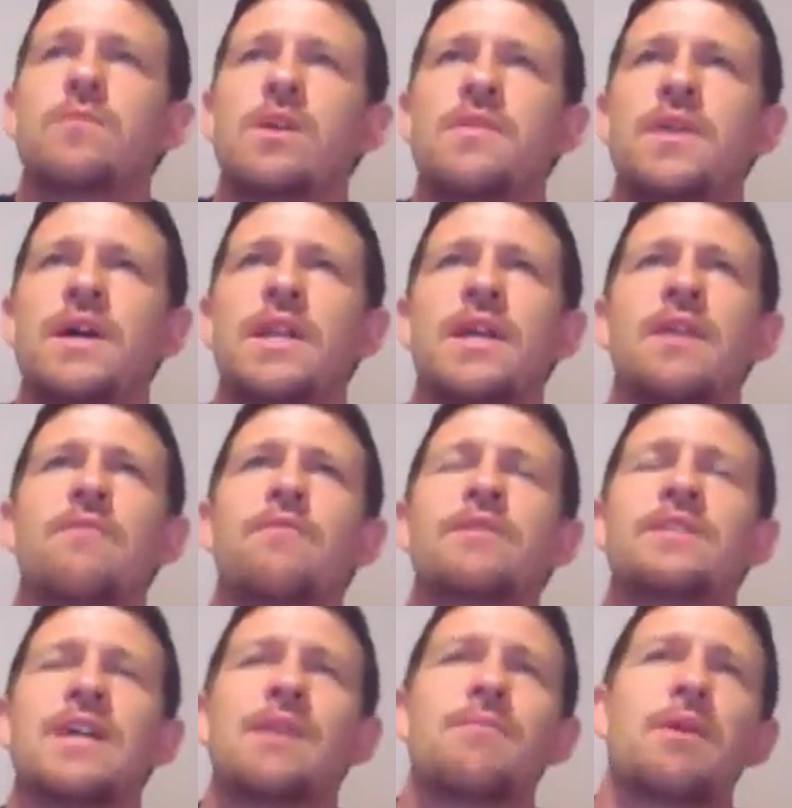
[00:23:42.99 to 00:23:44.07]
that every
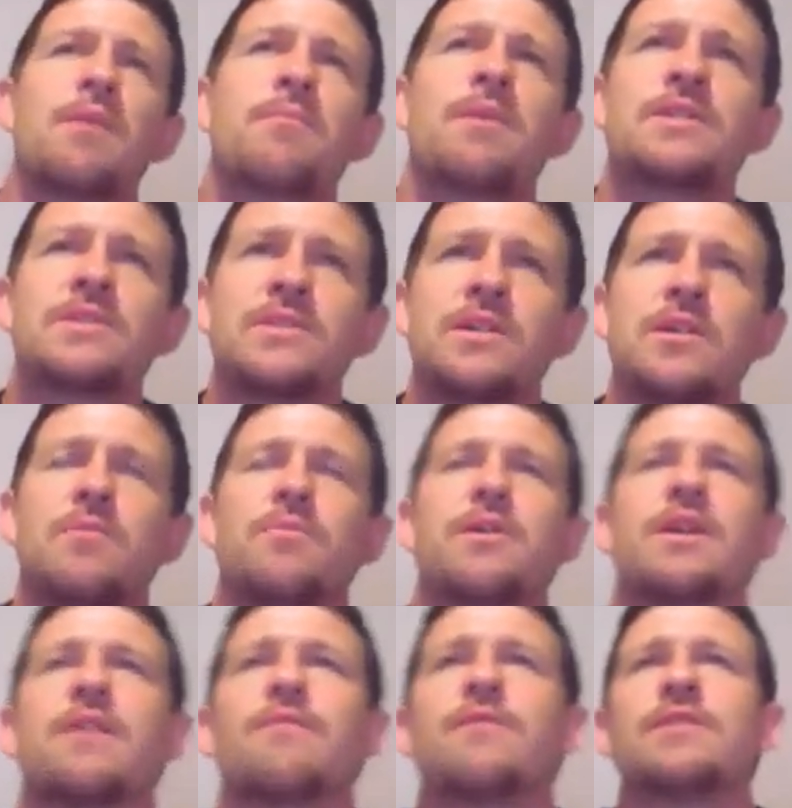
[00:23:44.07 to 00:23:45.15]
time I mess up,
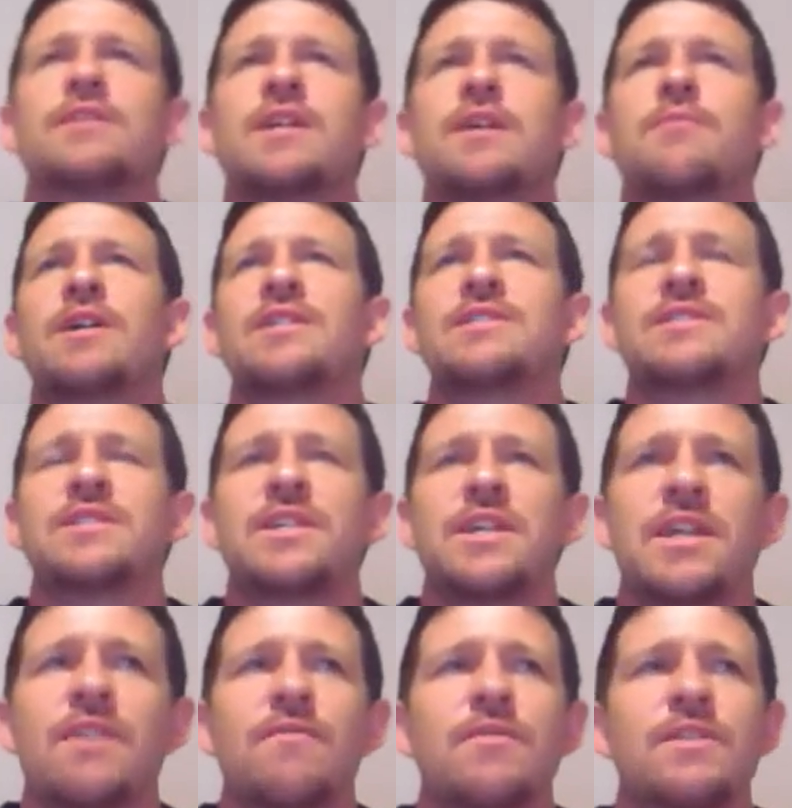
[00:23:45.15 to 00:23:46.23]
every time I
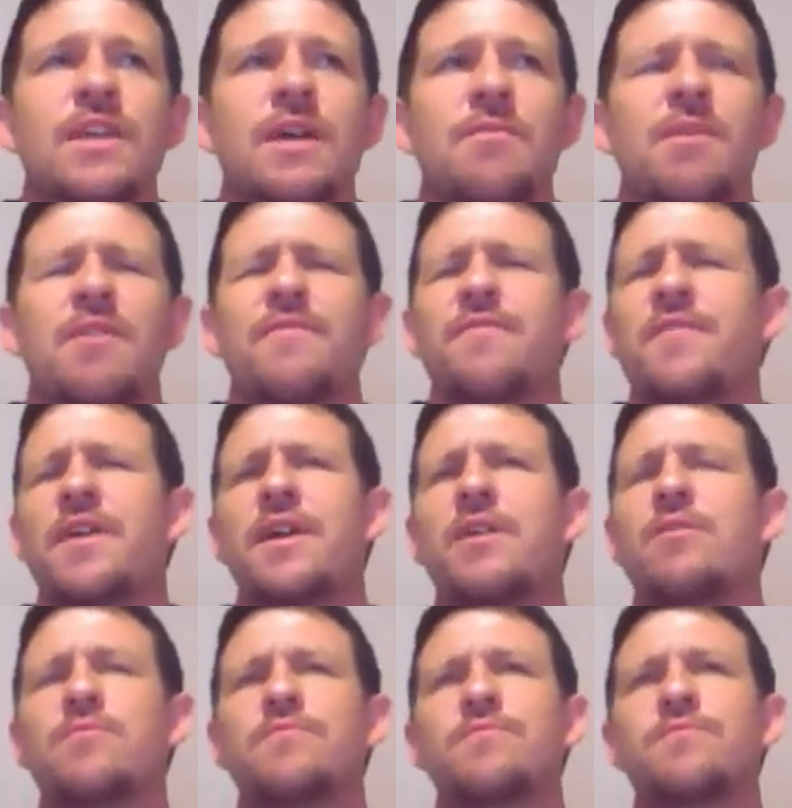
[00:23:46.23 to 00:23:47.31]
sin, every time I
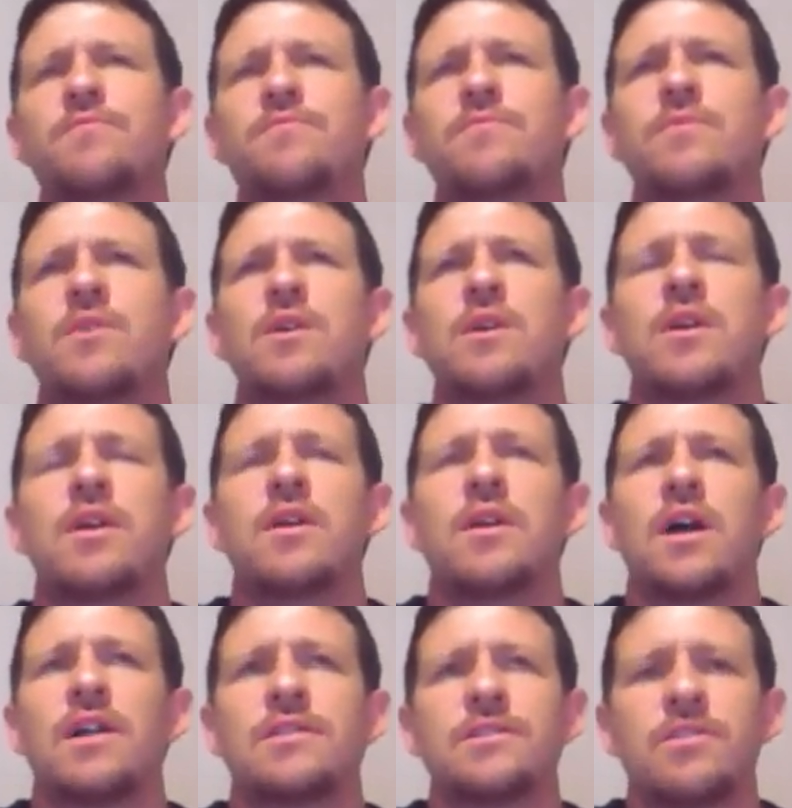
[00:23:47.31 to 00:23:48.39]
fail,
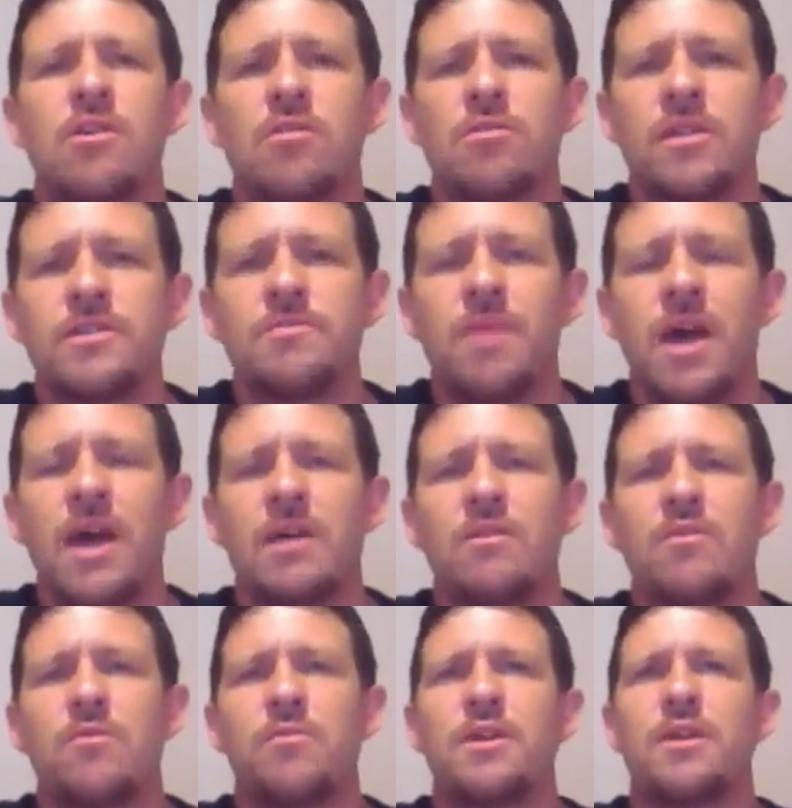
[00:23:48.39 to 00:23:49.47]
God's turning his back
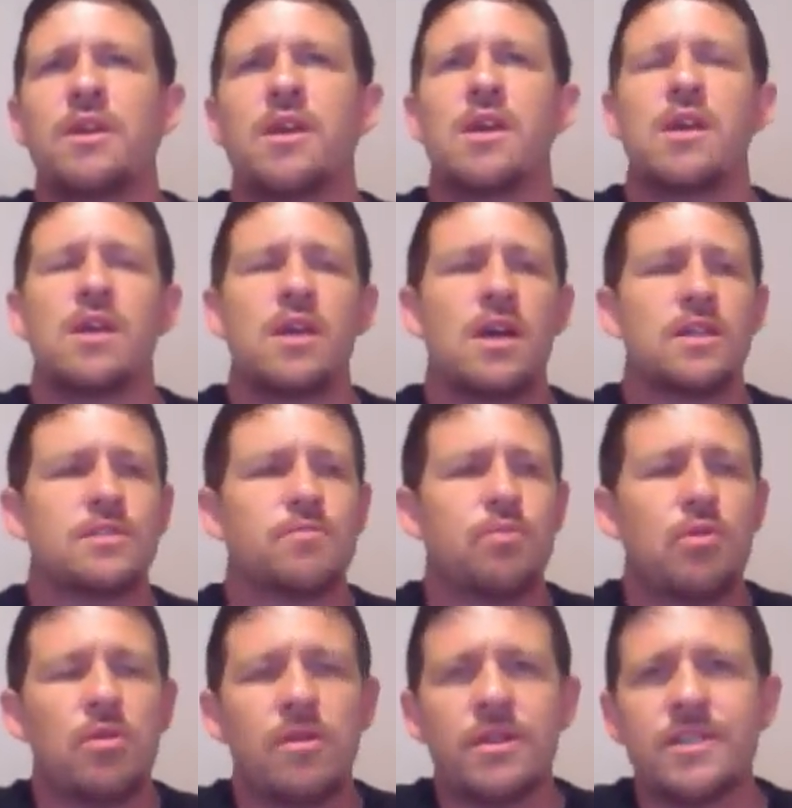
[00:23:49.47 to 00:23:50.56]
on me. God's
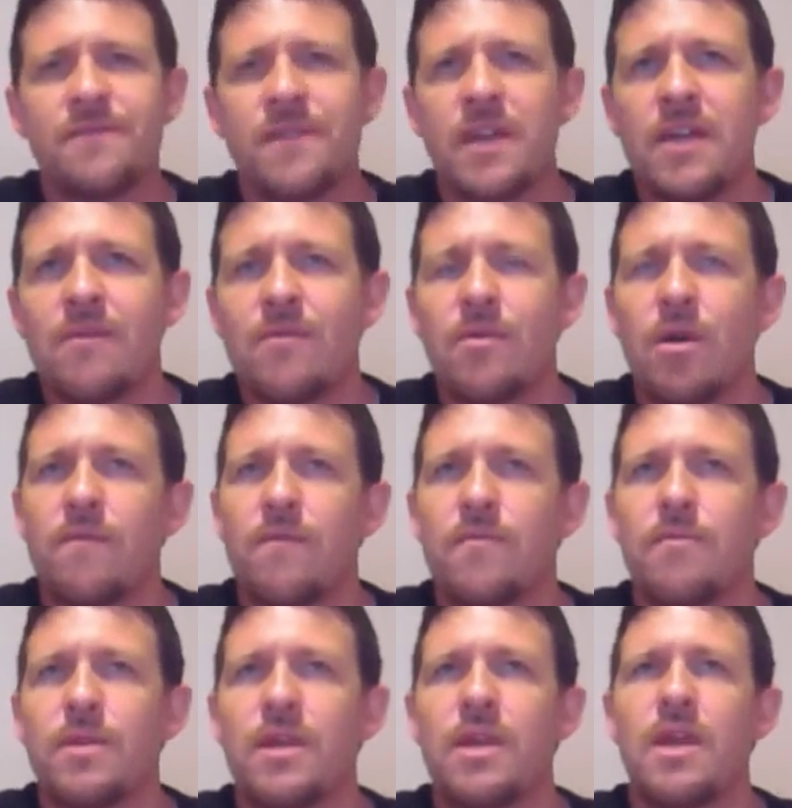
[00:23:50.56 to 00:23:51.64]
pulling his favor off of
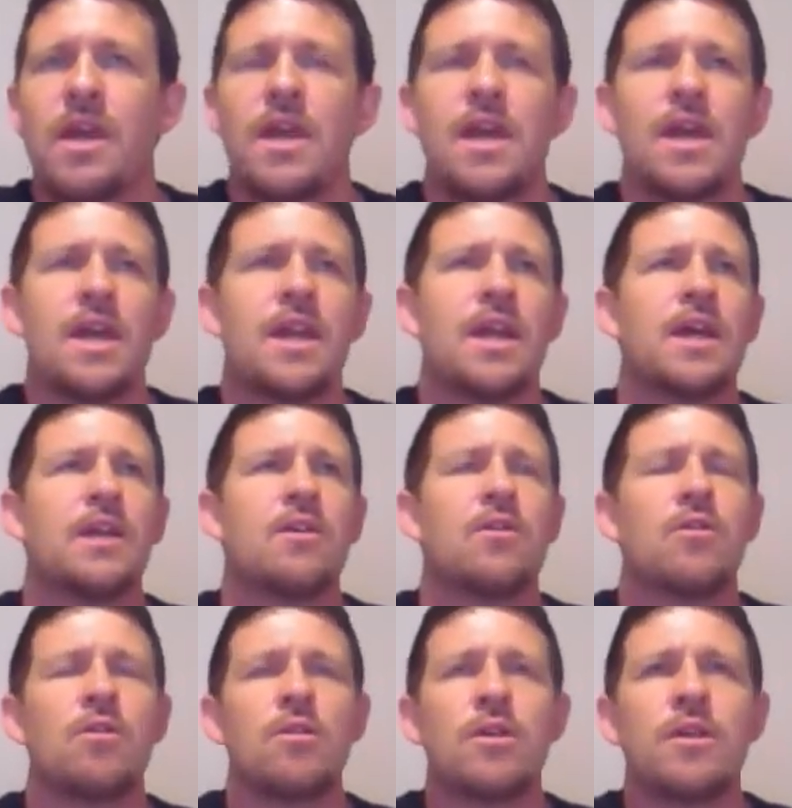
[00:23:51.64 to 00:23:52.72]
me. And I gotta
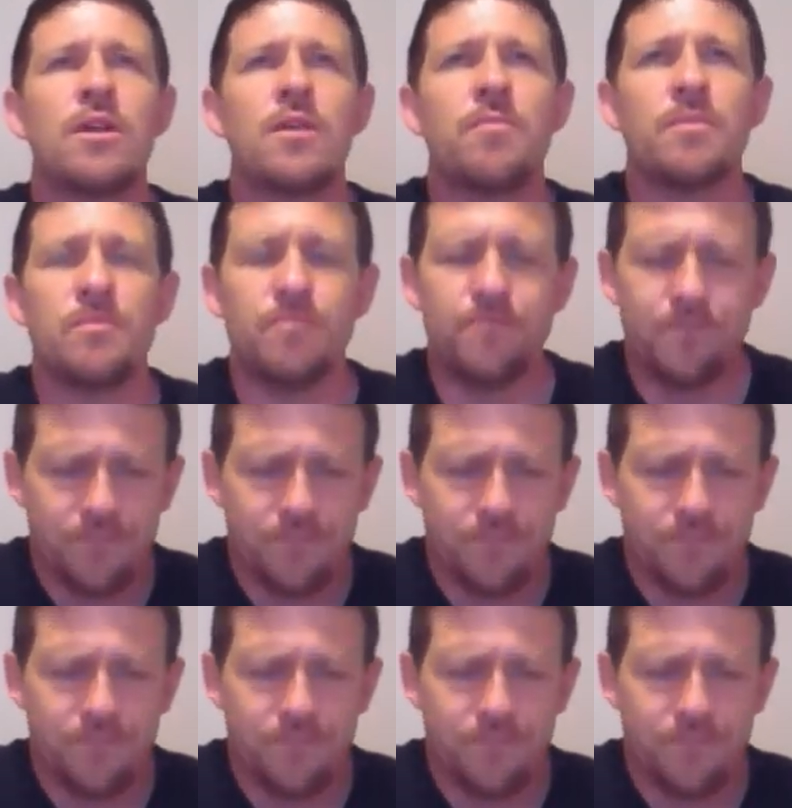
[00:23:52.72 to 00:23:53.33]
hurry up and